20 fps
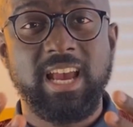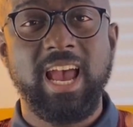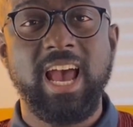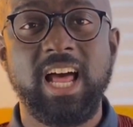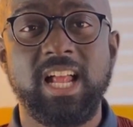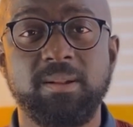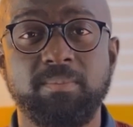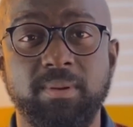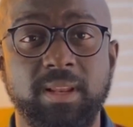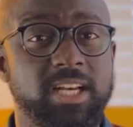
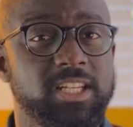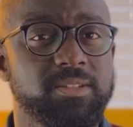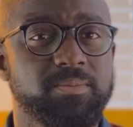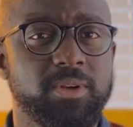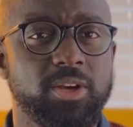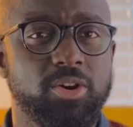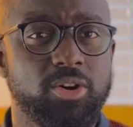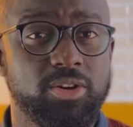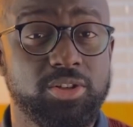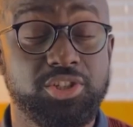helpless
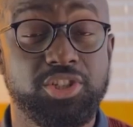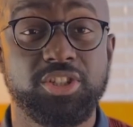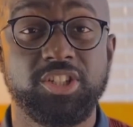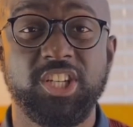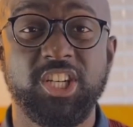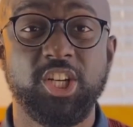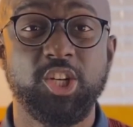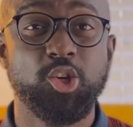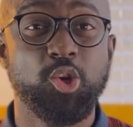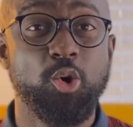because she
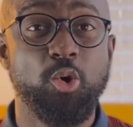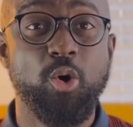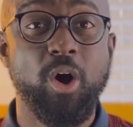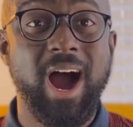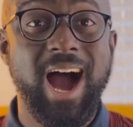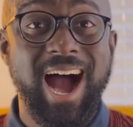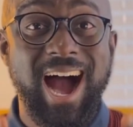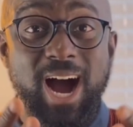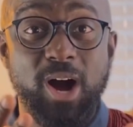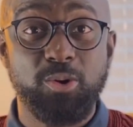didn't know
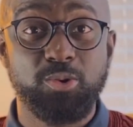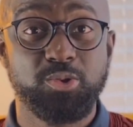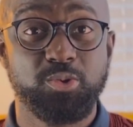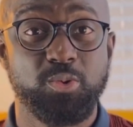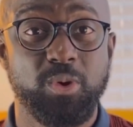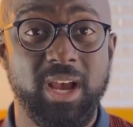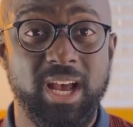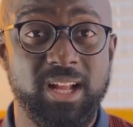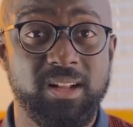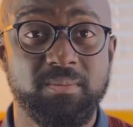how to
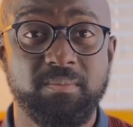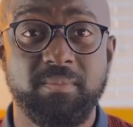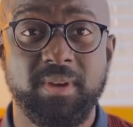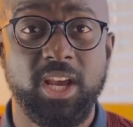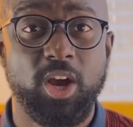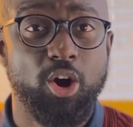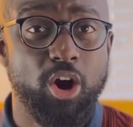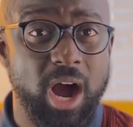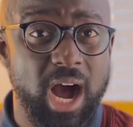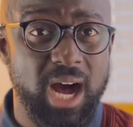help me
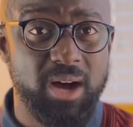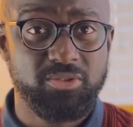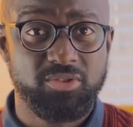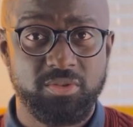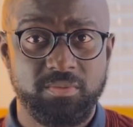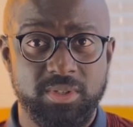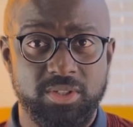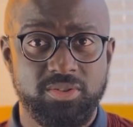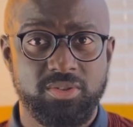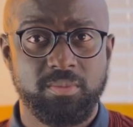or how to
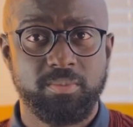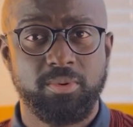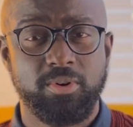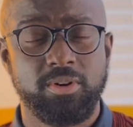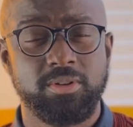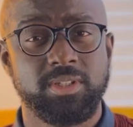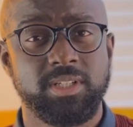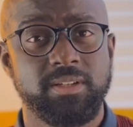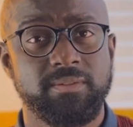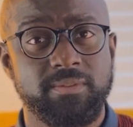be
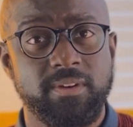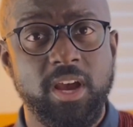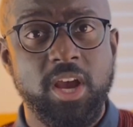supportive